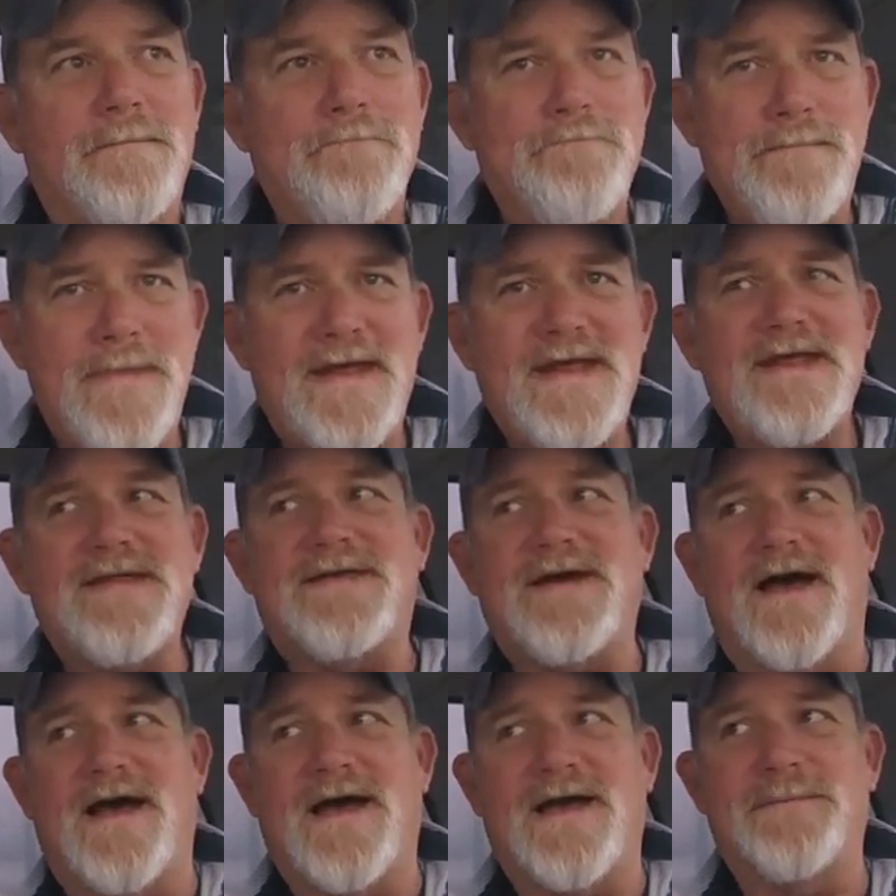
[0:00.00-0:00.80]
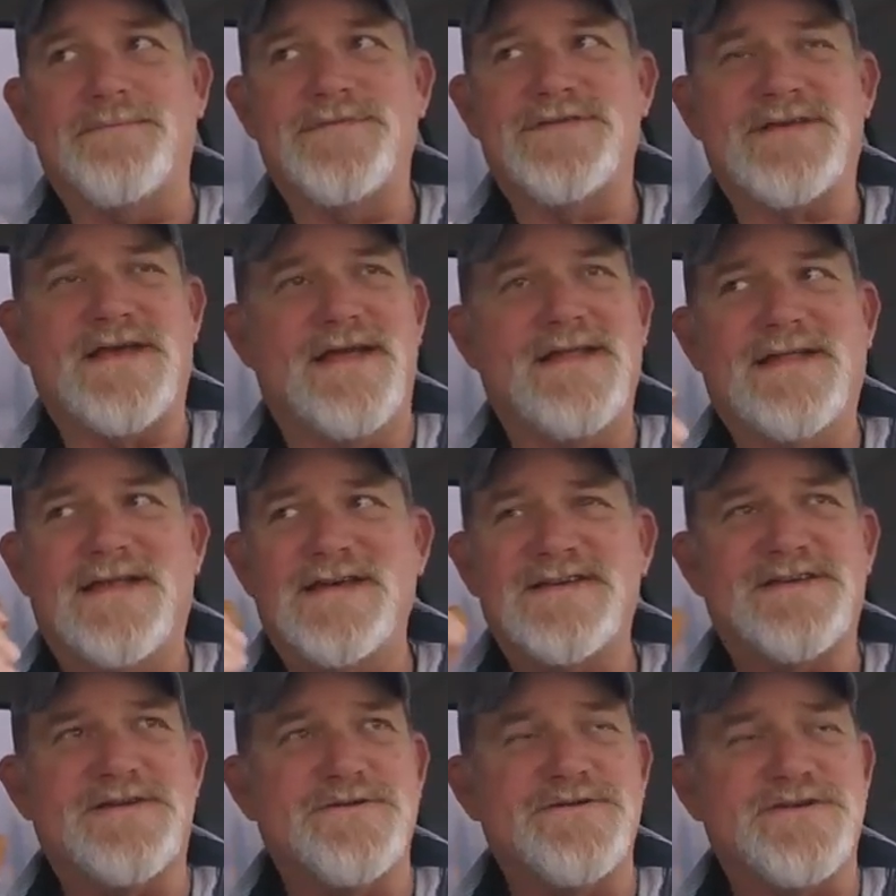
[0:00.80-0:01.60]
Many times,
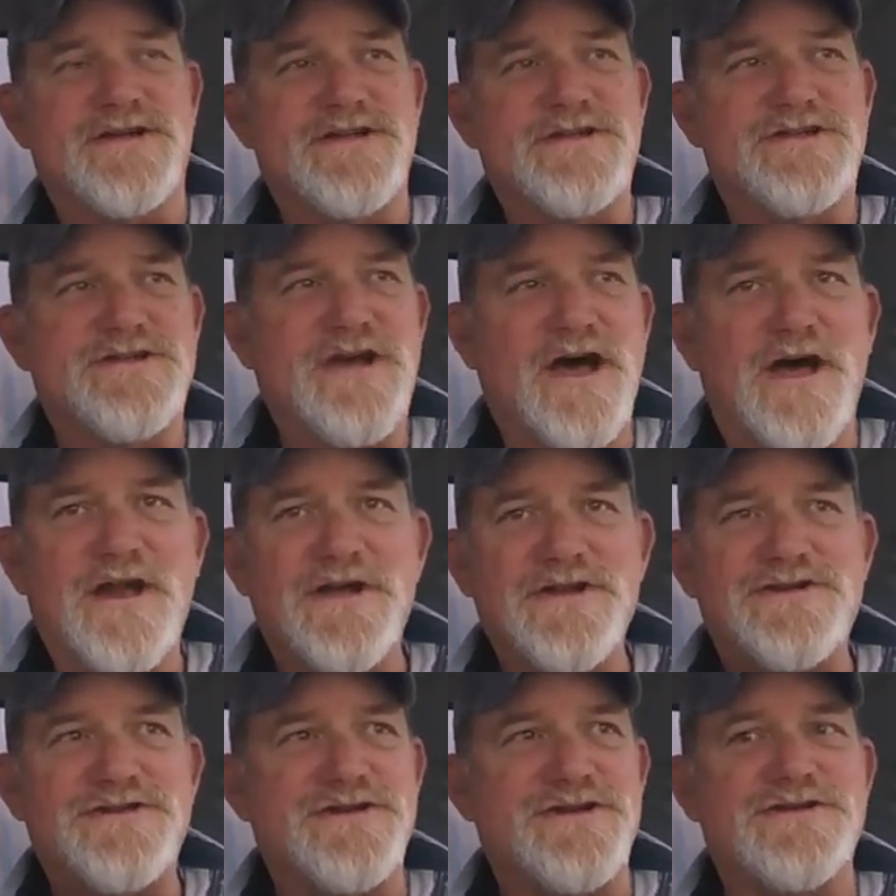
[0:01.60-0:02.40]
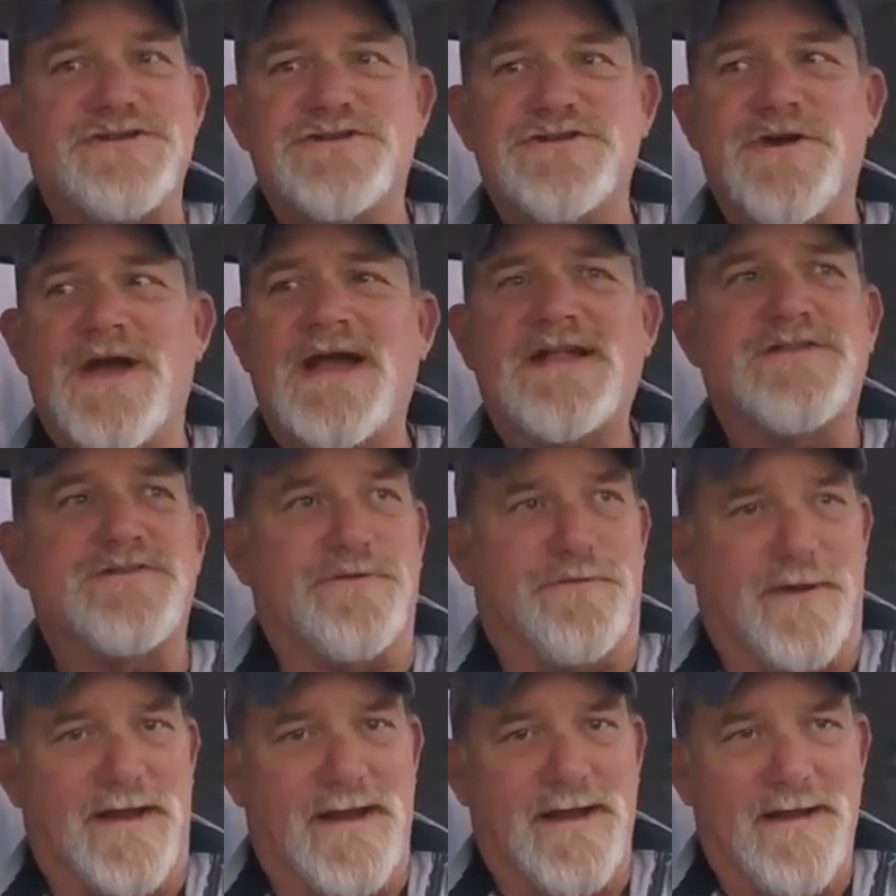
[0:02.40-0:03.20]
unless there's a ton of
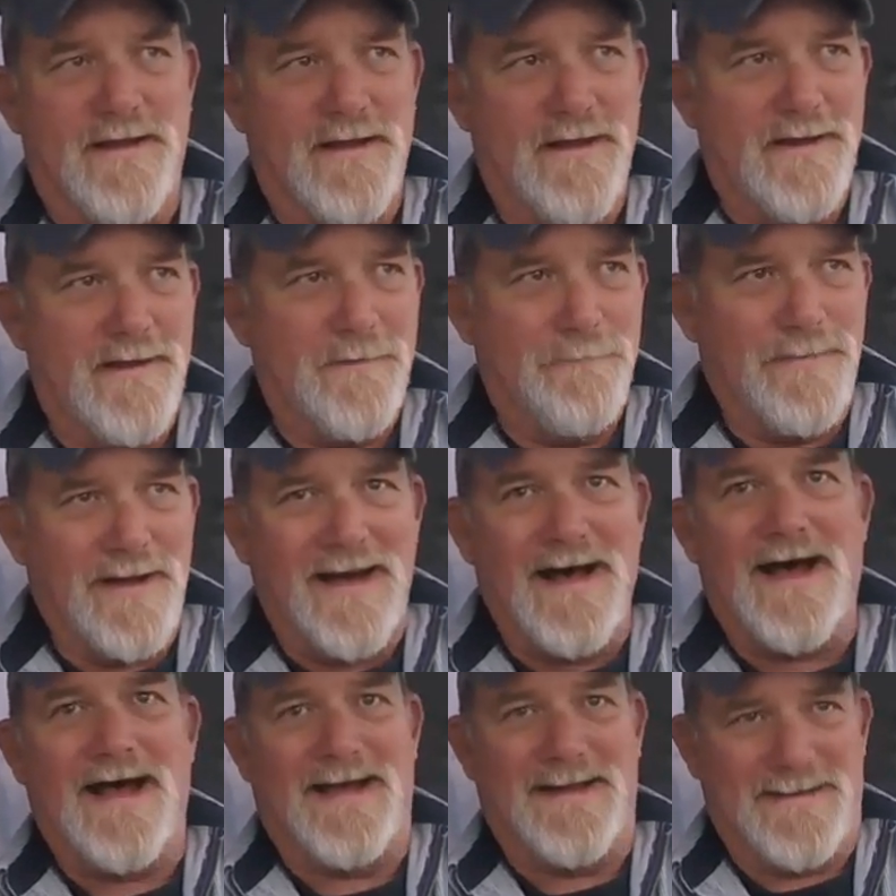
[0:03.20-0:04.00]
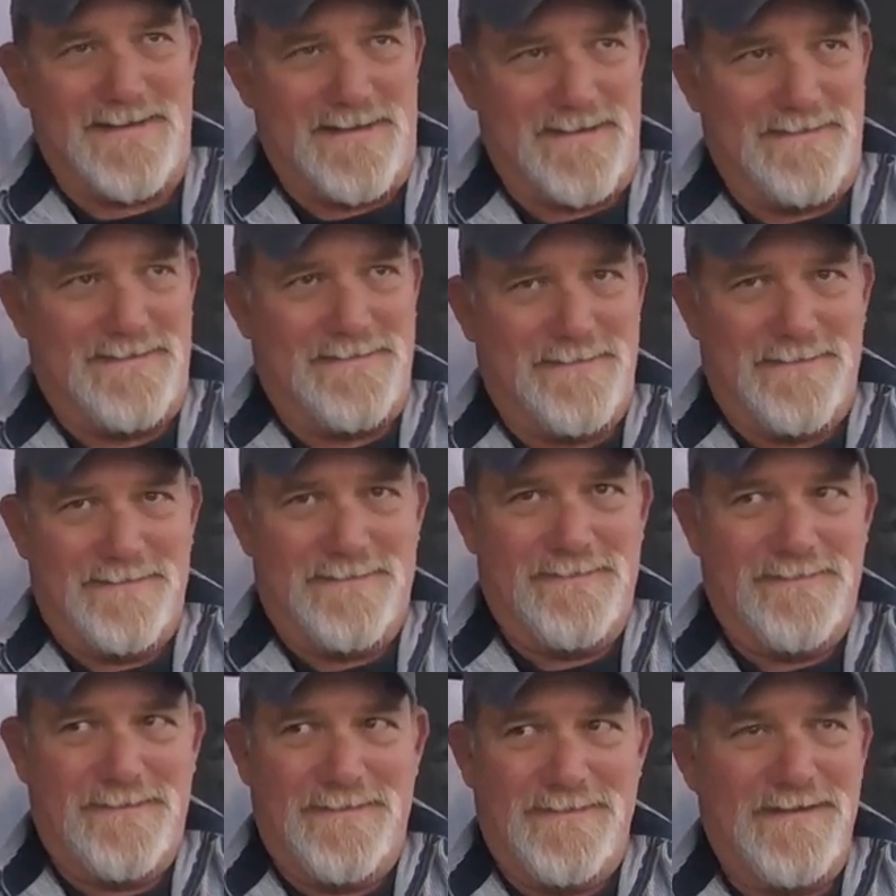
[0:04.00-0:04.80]
trajectory behind it,
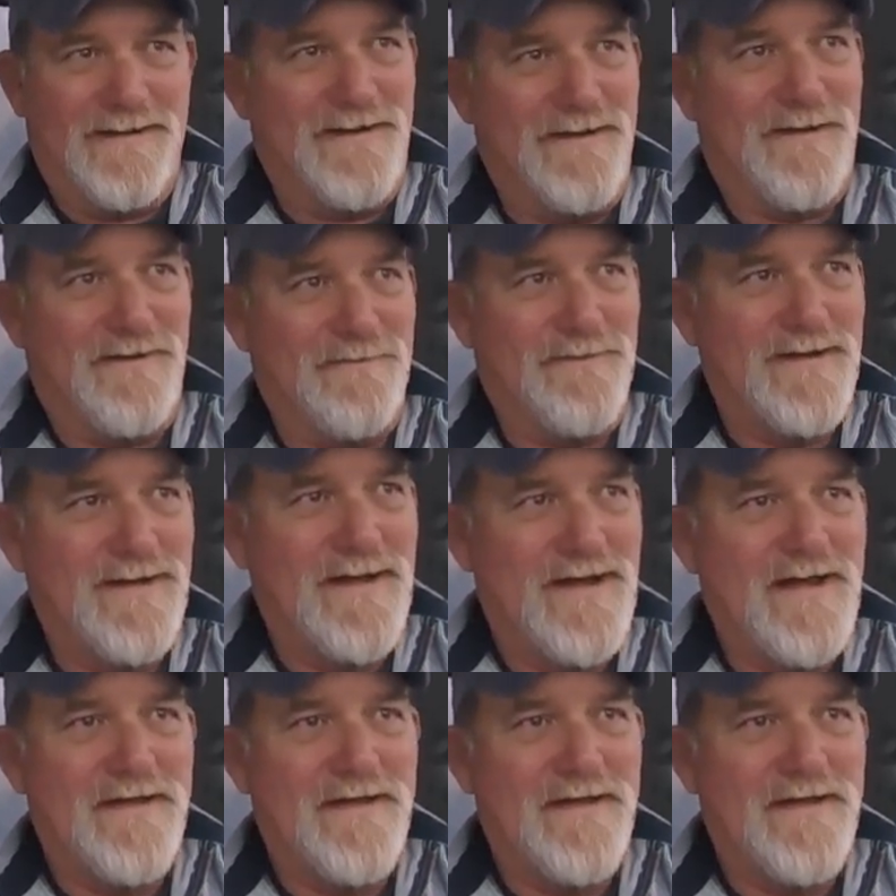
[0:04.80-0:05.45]
you know?